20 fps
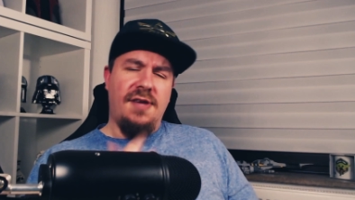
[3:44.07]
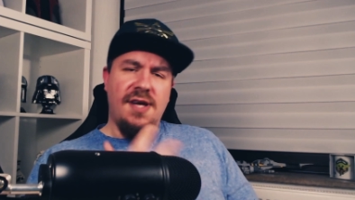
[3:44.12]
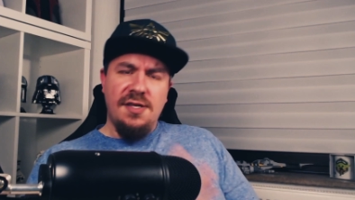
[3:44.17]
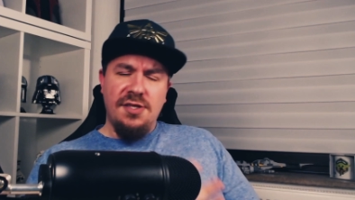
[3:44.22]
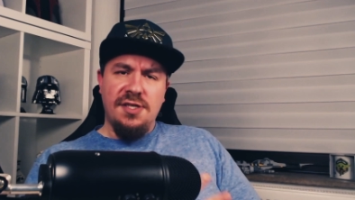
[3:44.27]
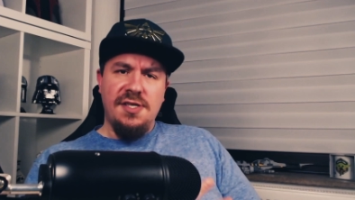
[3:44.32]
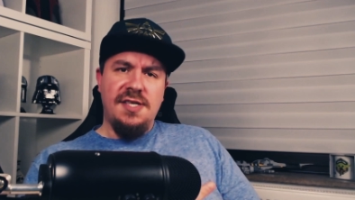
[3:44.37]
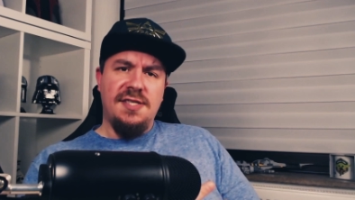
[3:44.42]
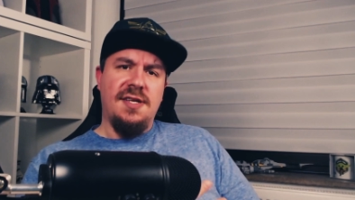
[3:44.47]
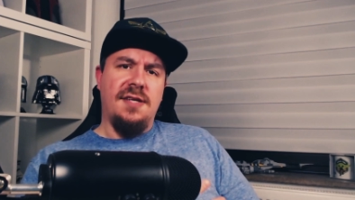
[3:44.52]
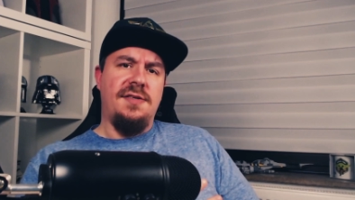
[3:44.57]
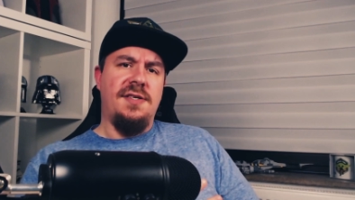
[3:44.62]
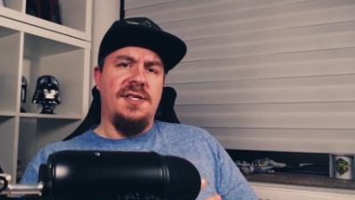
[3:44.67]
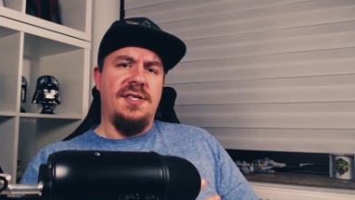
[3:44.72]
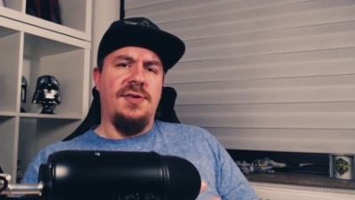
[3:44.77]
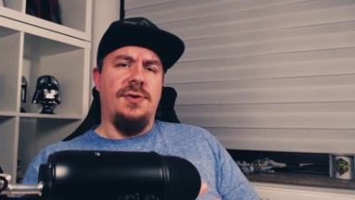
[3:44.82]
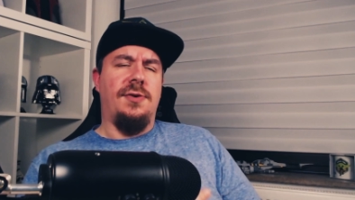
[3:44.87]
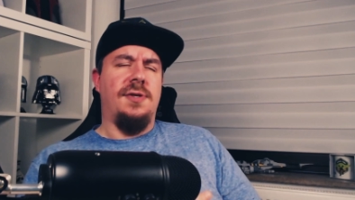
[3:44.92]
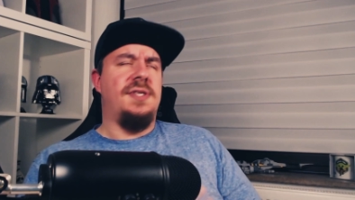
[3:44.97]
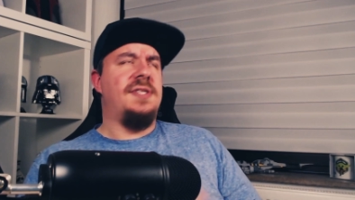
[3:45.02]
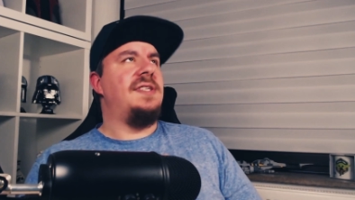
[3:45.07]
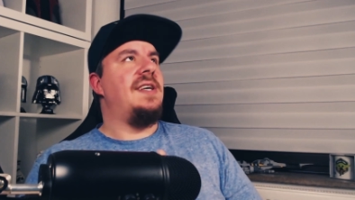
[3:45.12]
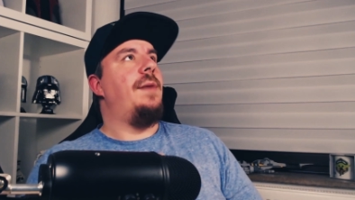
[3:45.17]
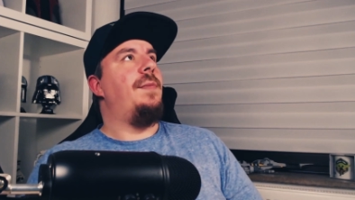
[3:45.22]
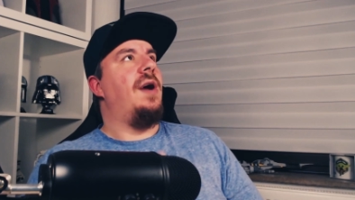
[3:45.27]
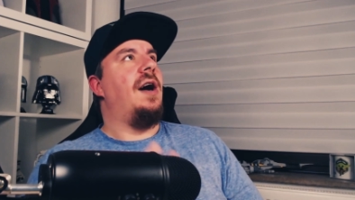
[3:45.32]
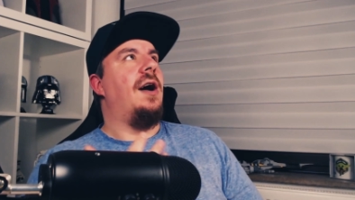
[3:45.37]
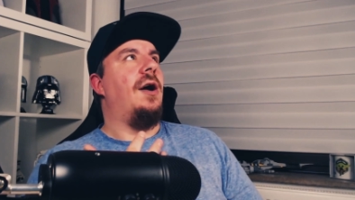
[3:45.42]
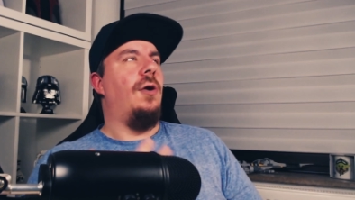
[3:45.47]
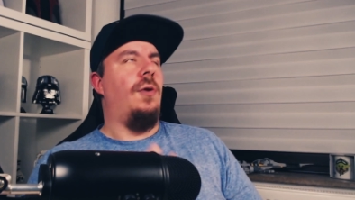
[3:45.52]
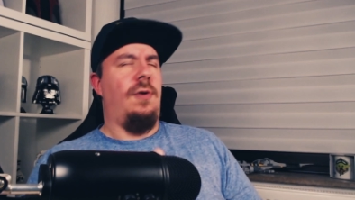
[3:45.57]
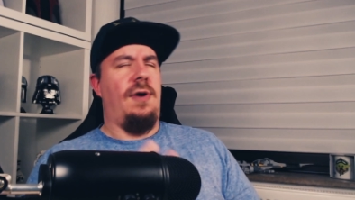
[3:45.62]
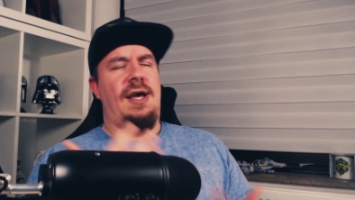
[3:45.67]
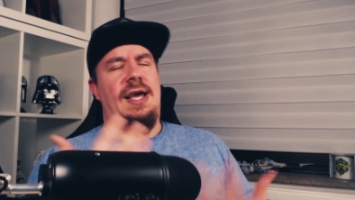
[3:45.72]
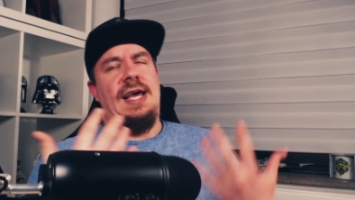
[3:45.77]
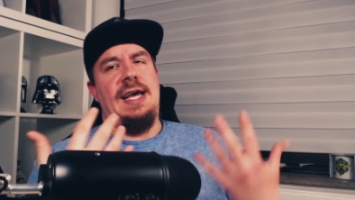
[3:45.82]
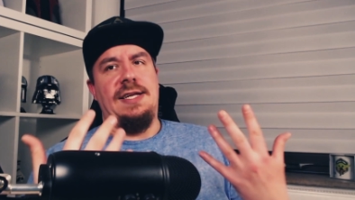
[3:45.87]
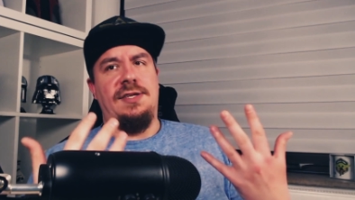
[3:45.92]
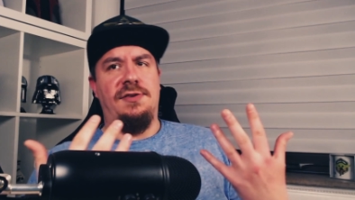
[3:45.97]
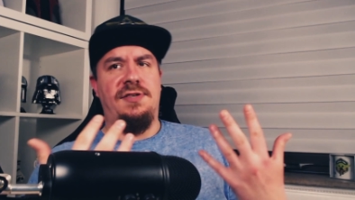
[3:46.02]
engineers at Discord somehow
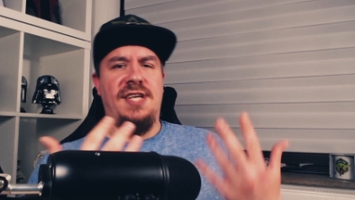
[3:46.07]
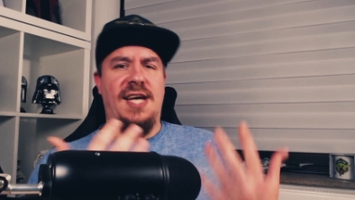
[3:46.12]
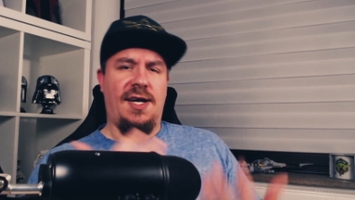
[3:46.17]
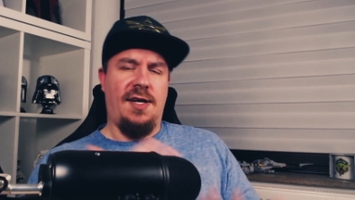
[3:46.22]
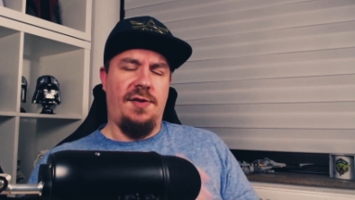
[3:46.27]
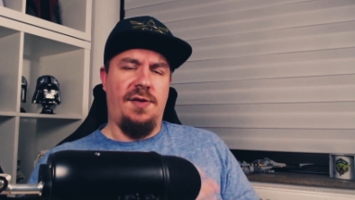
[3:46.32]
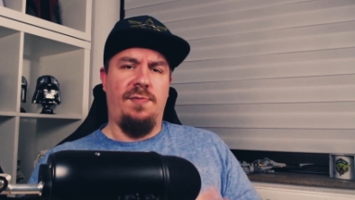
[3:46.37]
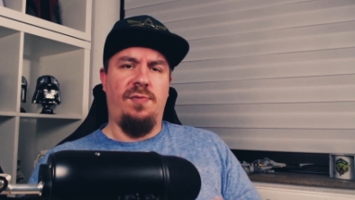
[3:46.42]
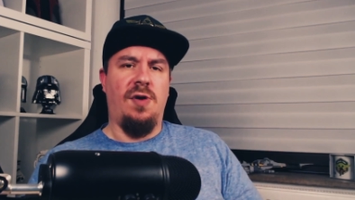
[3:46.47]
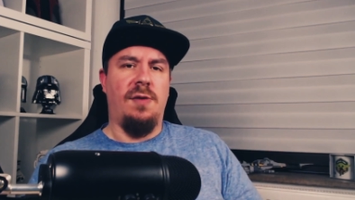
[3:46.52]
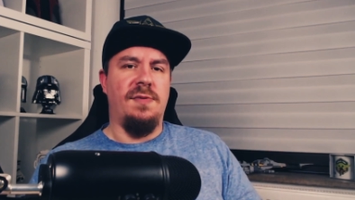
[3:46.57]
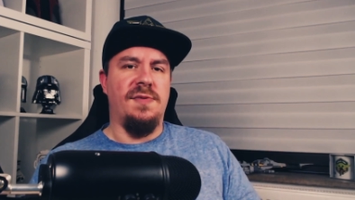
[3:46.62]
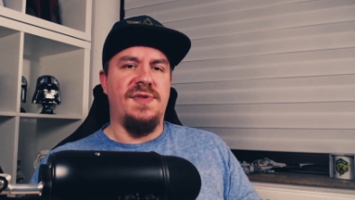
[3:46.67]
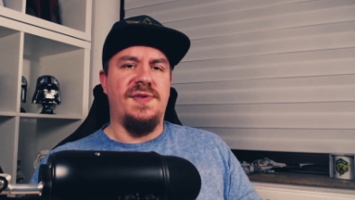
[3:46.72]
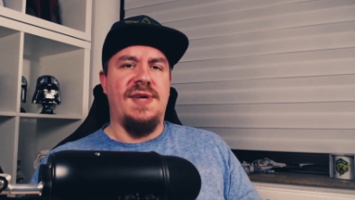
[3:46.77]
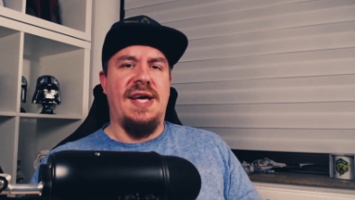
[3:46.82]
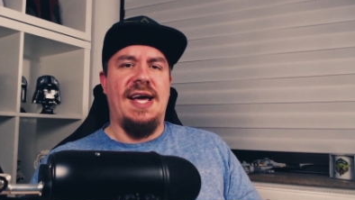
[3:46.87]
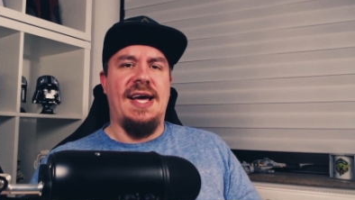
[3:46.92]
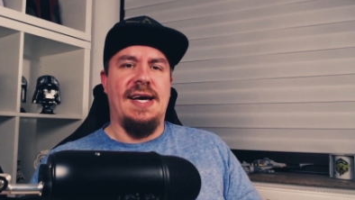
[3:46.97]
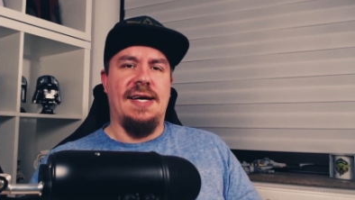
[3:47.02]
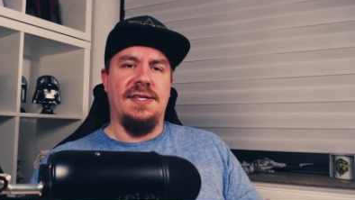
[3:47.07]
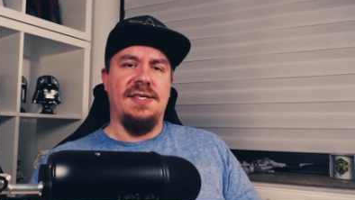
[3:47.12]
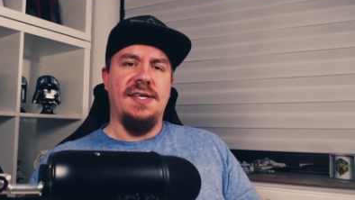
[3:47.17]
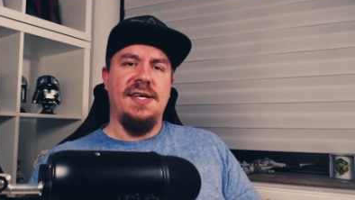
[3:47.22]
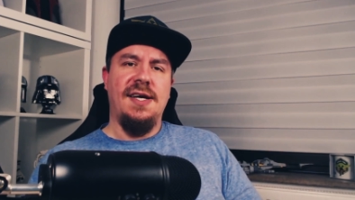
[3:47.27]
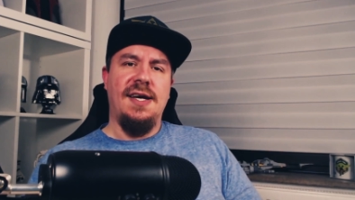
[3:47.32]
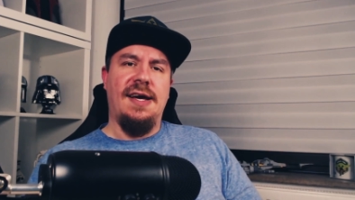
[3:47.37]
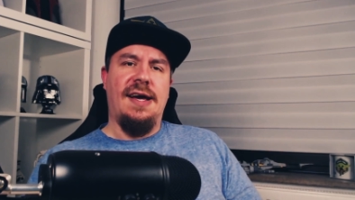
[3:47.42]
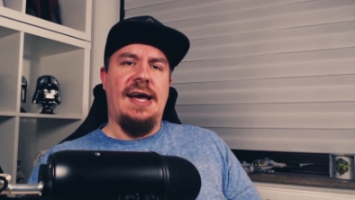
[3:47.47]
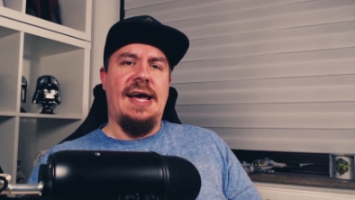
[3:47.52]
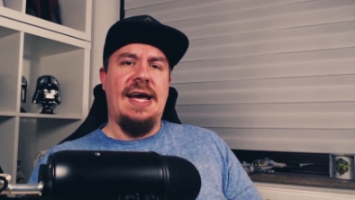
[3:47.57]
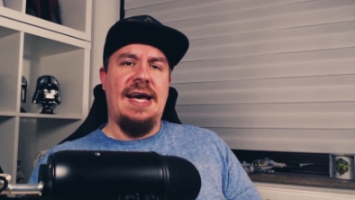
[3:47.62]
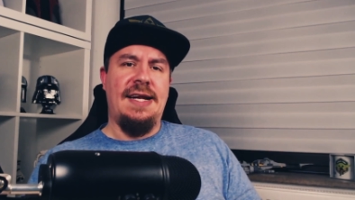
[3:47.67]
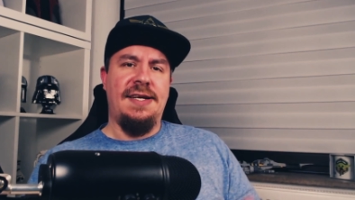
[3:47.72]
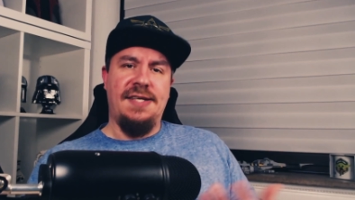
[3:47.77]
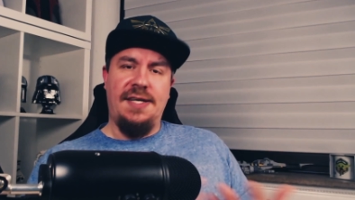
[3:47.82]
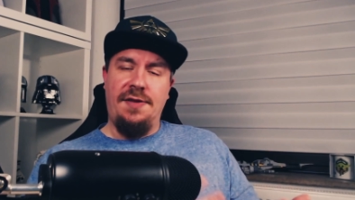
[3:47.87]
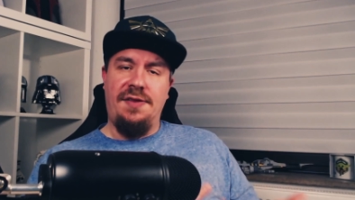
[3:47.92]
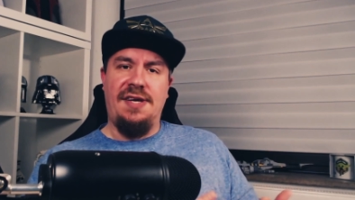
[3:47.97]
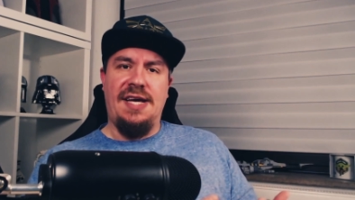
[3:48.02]
had to tackle the problems they had, and
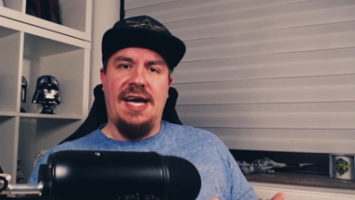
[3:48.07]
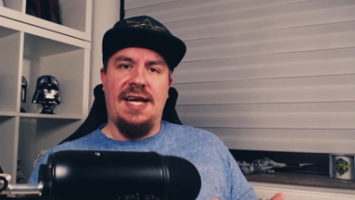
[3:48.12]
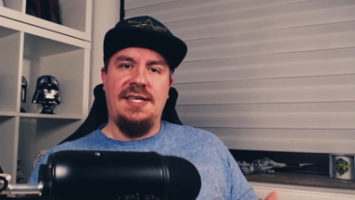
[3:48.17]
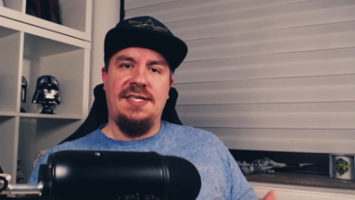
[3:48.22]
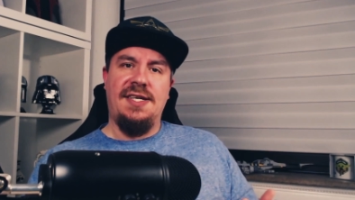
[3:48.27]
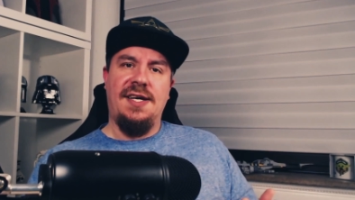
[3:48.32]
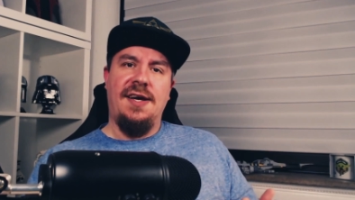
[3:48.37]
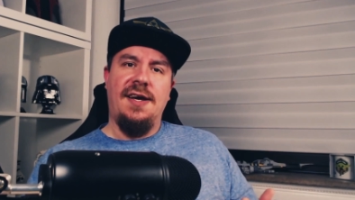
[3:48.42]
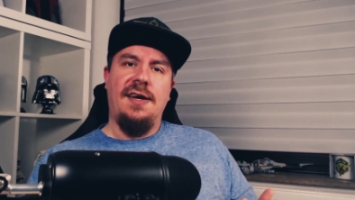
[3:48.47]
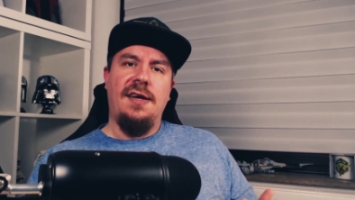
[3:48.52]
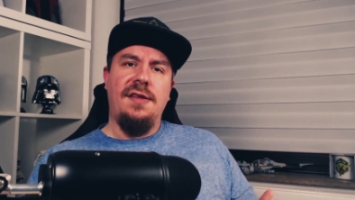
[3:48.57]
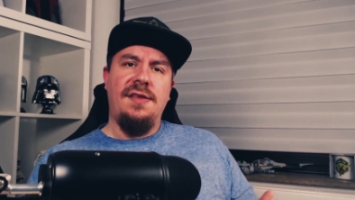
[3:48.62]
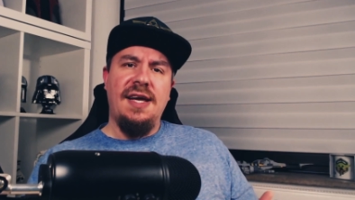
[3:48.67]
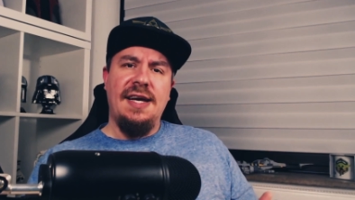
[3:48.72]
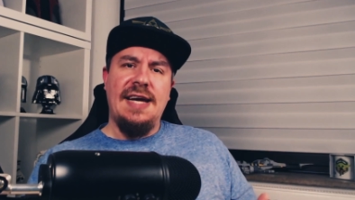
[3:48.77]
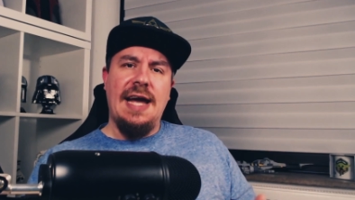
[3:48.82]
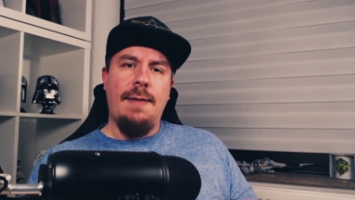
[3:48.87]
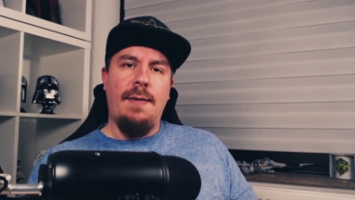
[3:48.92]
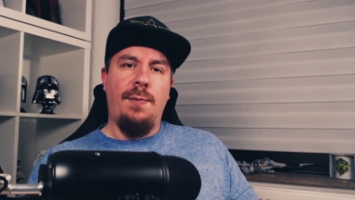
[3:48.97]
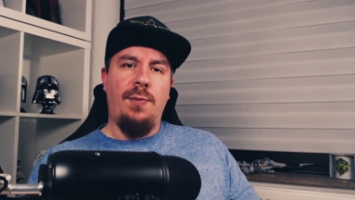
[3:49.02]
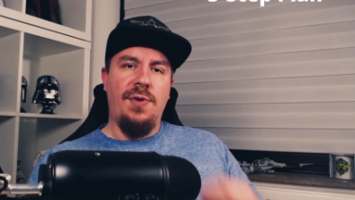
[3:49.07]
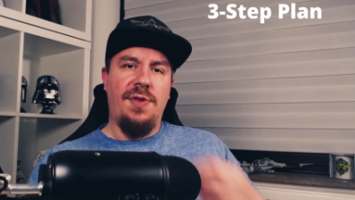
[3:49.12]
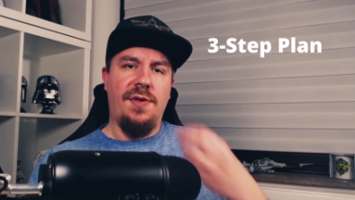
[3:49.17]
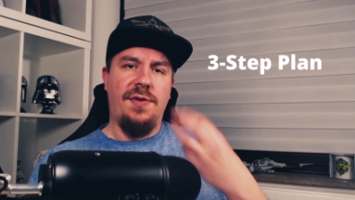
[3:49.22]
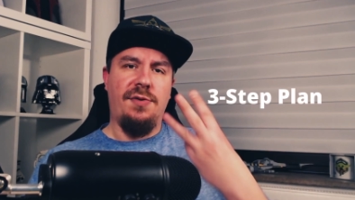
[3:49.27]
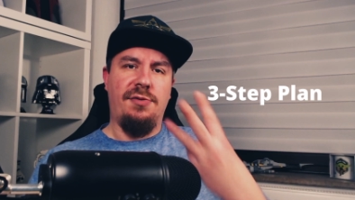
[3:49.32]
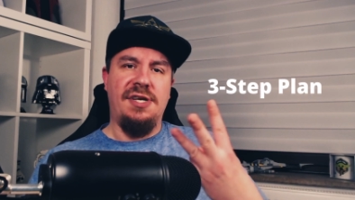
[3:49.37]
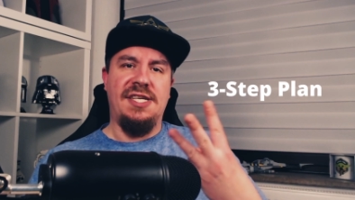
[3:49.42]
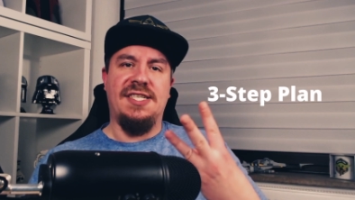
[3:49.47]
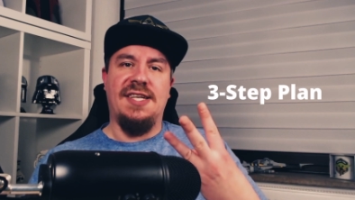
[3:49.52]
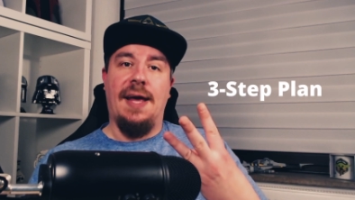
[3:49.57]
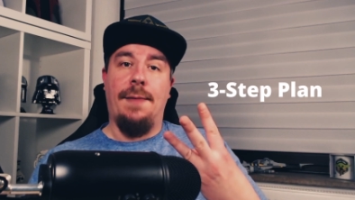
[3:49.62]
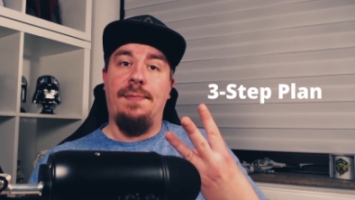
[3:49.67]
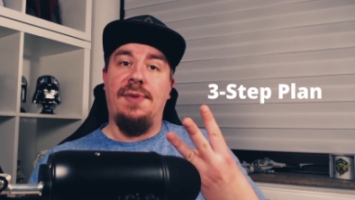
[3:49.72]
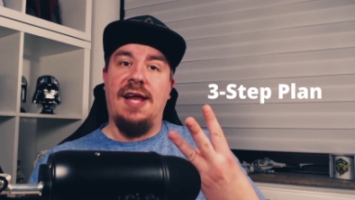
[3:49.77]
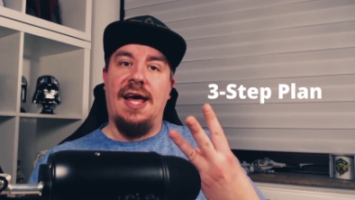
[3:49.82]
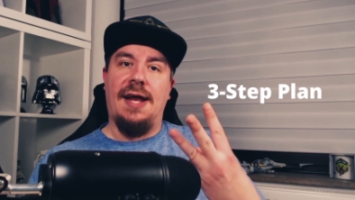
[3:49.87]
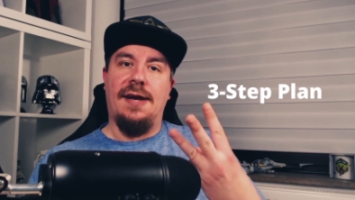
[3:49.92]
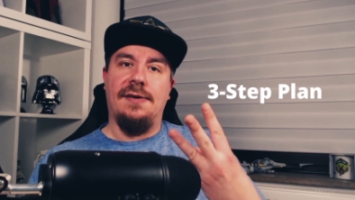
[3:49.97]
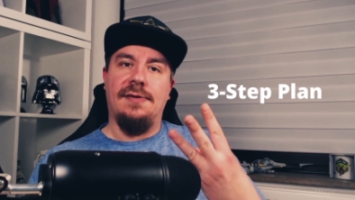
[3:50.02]
in the end, they came up with a three-step
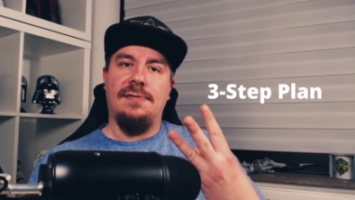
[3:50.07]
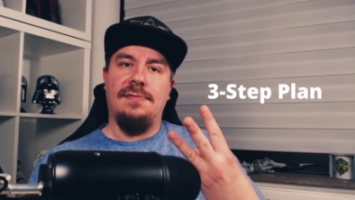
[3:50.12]
plan.